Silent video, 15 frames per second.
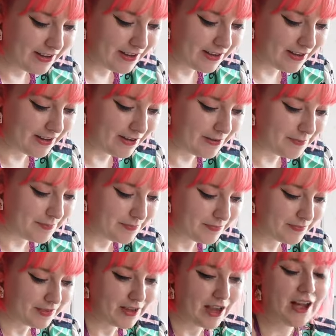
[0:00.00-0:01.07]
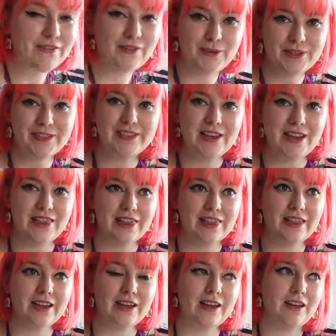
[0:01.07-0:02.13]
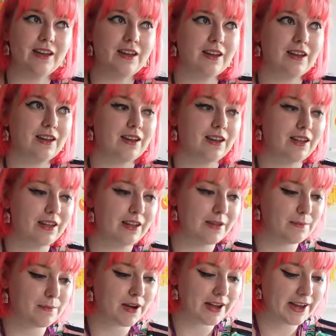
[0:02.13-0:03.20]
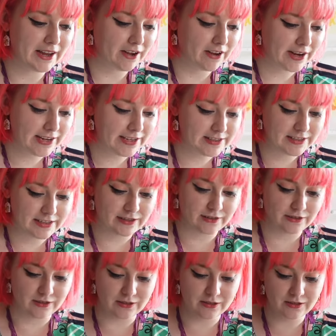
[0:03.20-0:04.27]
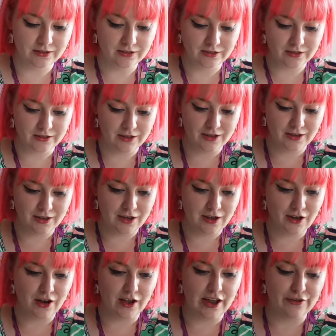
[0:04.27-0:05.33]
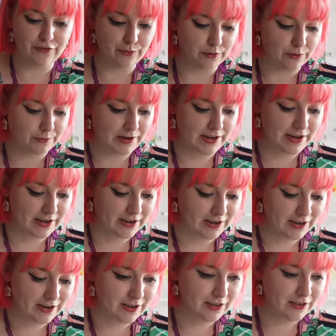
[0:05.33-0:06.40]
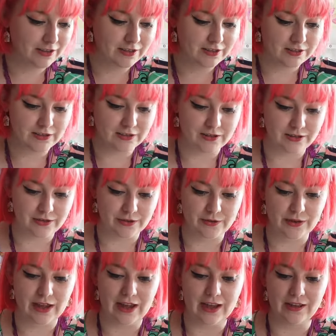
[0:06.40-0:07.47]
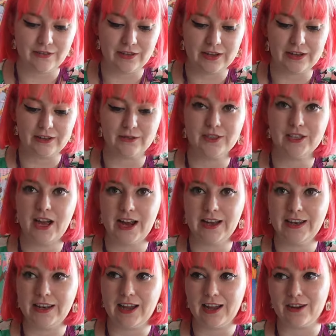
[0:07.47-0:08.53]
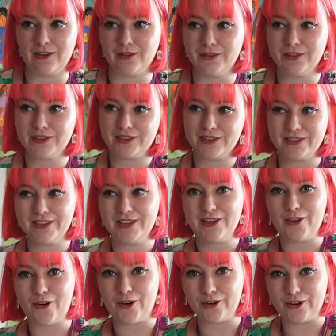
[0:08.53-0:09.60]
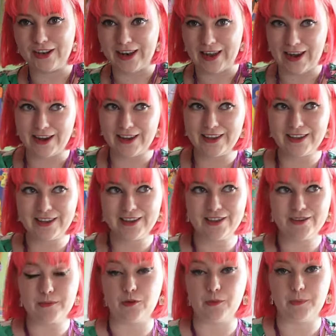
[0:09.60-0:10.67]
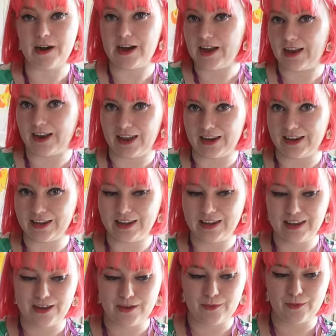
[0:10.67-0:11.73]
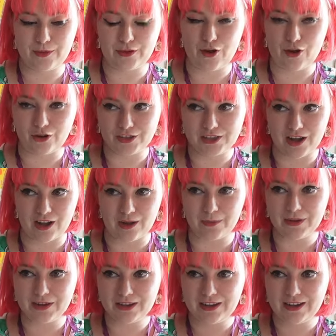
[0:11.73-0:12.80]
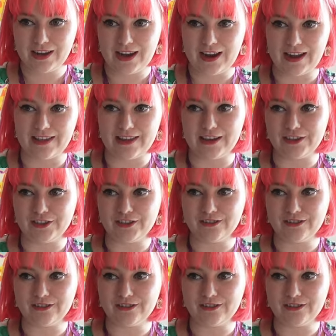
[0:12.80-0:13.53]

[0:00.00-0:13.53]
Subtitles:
I've always said that my ideal life would be to have a little tiny house on a lake or by a lake with a hot tub, and then